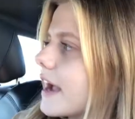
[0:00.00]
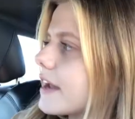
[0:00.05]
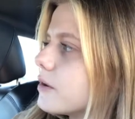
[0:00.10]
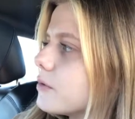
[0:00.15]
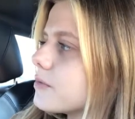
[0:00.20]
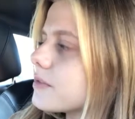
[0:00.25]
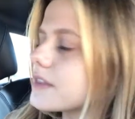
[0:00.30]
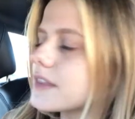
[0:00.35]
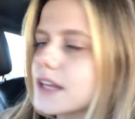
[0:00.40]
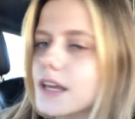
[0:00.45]
I
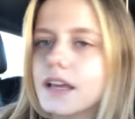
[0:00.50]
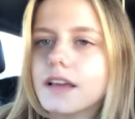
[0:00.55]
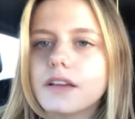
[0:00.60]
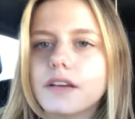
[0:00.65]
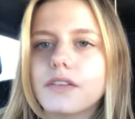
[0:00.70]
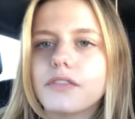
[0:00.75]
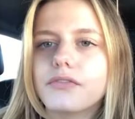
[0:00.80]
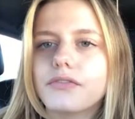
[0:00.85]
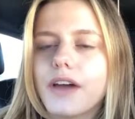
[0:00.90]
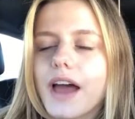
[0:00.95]
don't think
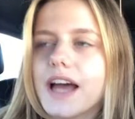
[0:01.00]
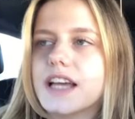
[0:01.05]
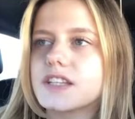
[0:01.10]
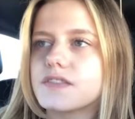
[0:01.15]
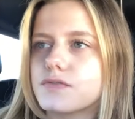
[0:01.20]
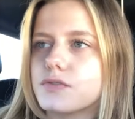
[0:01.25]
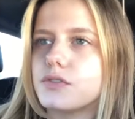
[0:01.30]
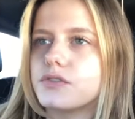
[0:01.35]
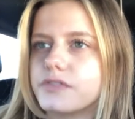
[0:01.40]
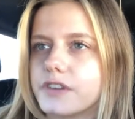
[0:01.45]

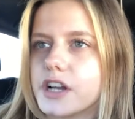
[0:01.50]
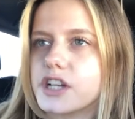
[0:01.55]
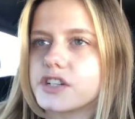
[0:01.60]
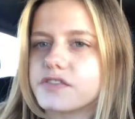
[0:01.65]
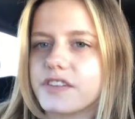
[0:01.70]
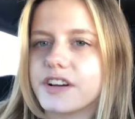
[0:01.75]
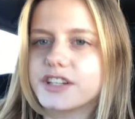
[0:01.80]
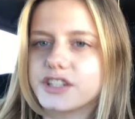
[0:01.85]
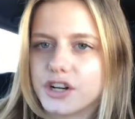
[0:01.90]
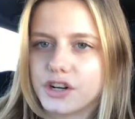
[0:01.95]
fast food French
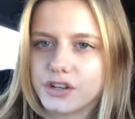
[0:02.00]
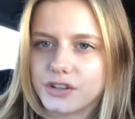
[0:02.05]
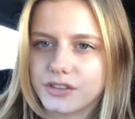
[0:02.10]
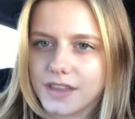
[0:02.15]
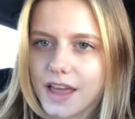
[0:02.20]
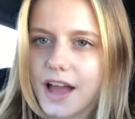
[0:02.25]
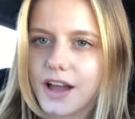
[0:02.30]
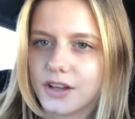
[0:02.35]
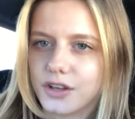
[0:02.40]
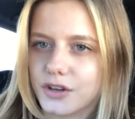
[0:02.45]
fries are
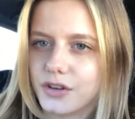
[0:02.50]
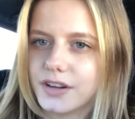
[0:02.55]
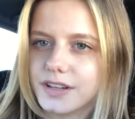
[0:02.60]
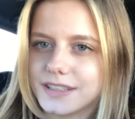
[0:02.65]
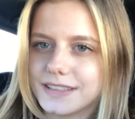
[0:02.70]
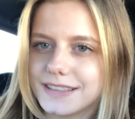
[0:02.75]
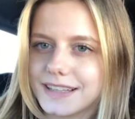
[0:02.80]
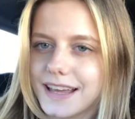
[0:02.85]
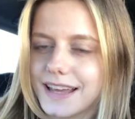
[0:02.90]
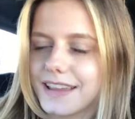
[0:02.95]
that good.
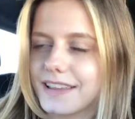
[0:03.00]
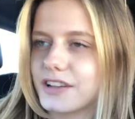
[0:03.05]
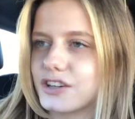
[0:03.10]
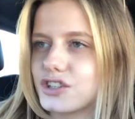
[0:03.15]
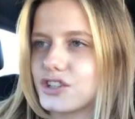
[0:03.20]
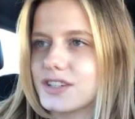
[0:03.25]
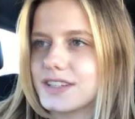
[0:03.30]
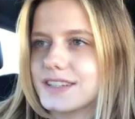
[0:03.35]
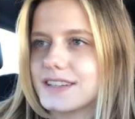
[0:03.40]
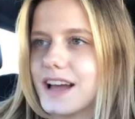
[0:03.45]
Like, they're
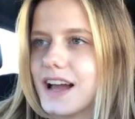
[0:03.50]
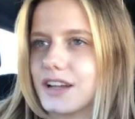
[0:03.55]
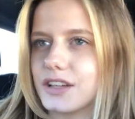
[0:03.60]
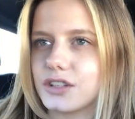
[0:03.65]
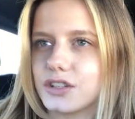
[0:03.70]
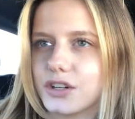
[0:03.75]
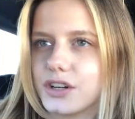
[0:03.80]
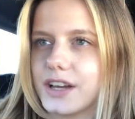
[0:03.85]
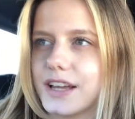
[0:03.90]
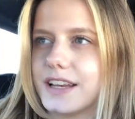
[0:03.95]
just not
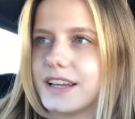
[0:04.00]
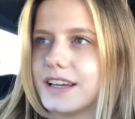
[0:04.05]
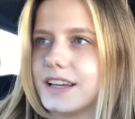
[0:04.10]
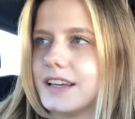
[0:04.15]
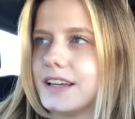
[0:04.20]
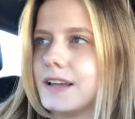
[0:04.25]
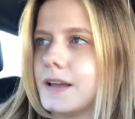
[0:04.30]
good.